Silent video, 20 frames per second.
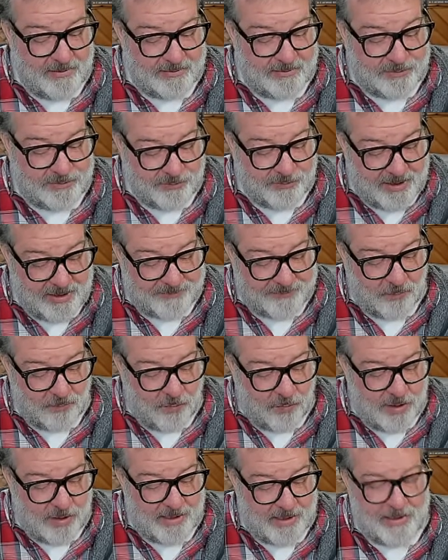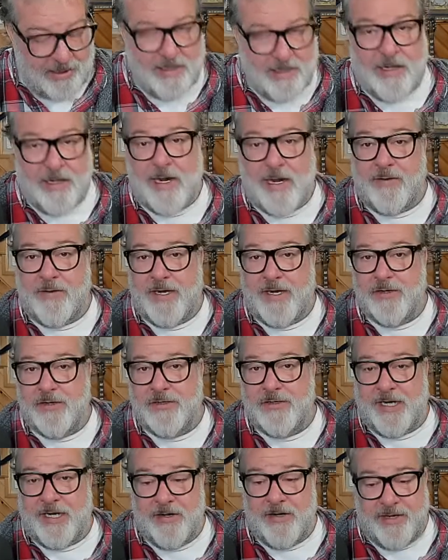to another 1. And now
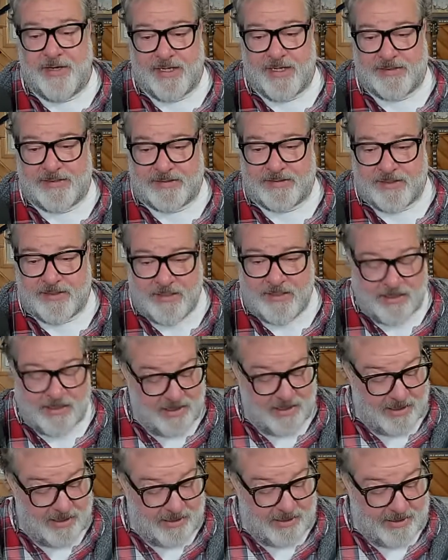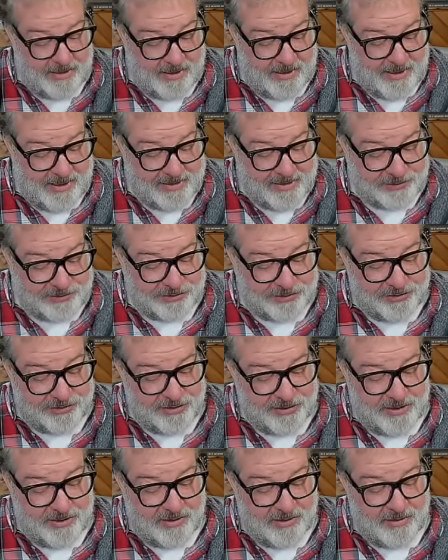here it is. Each
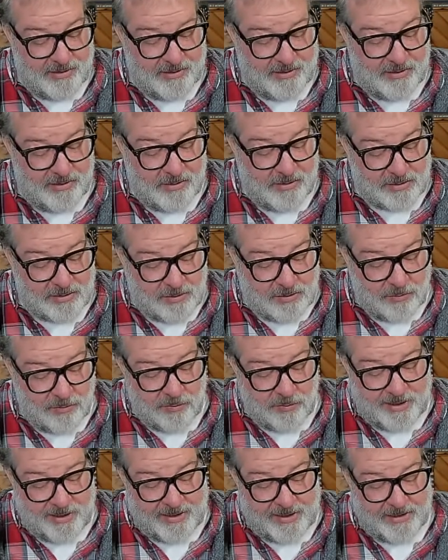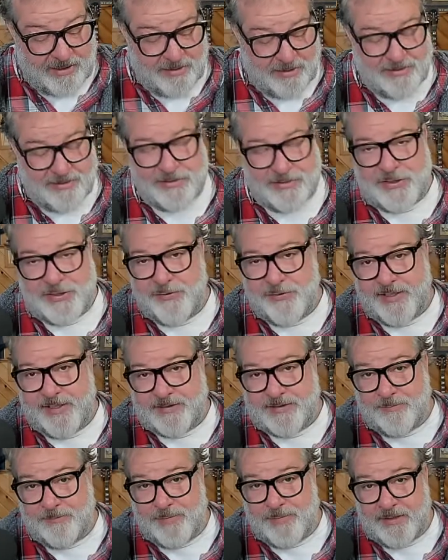according to
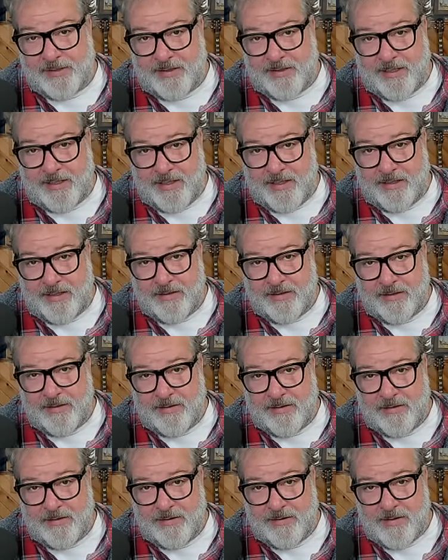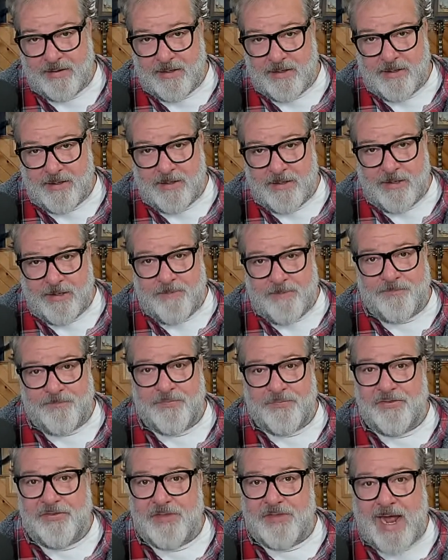his ability.
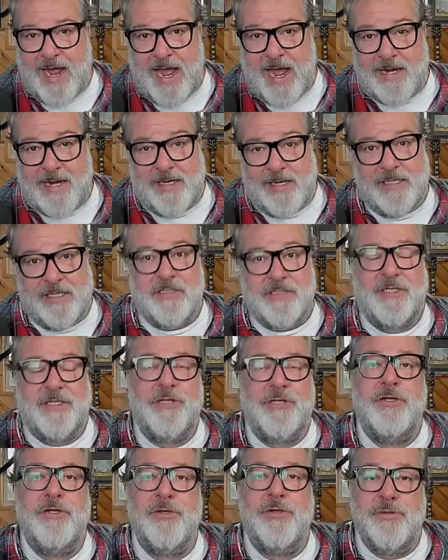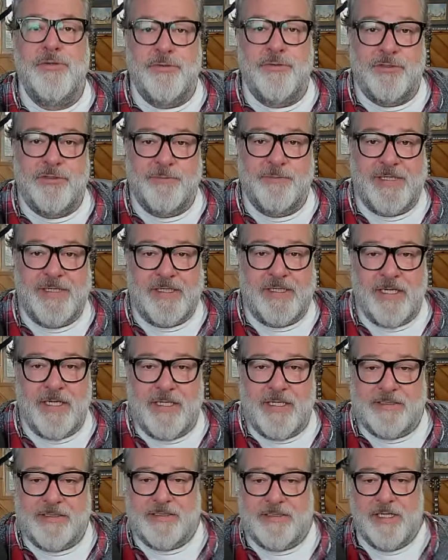That is huge
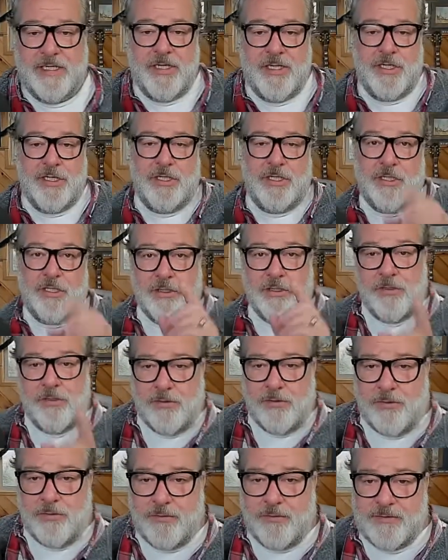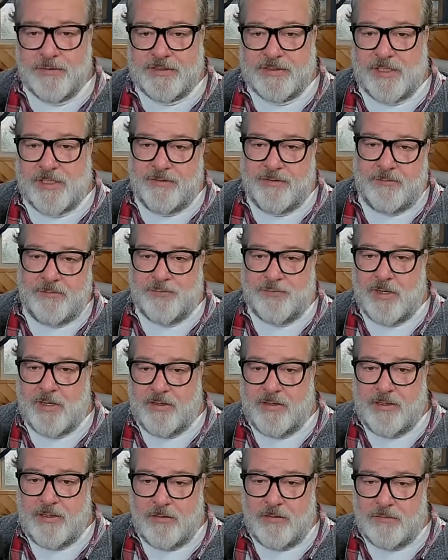because you, Southern
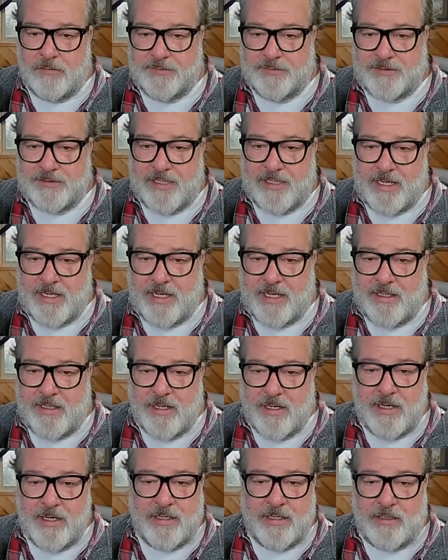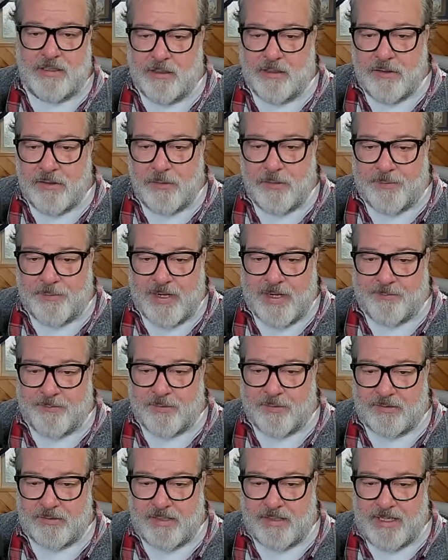Prairie Homestead, you,
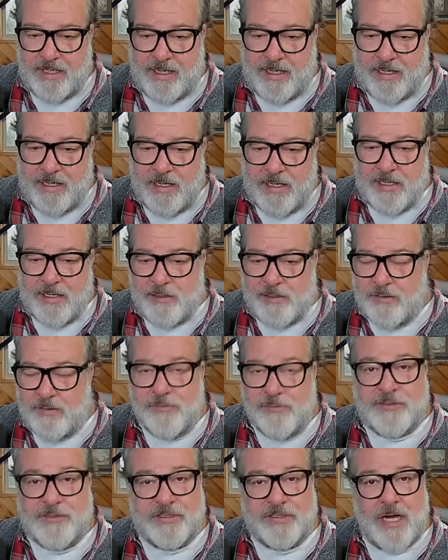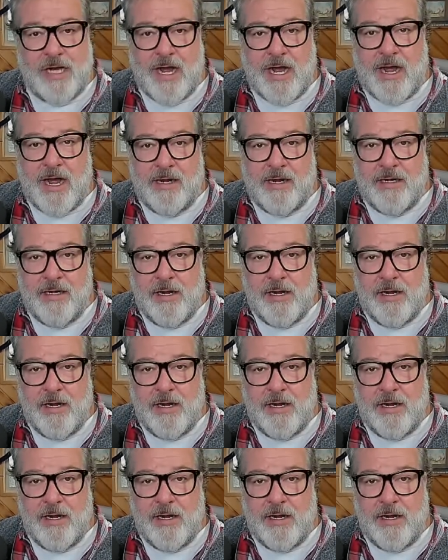Pepperley, you, Scott,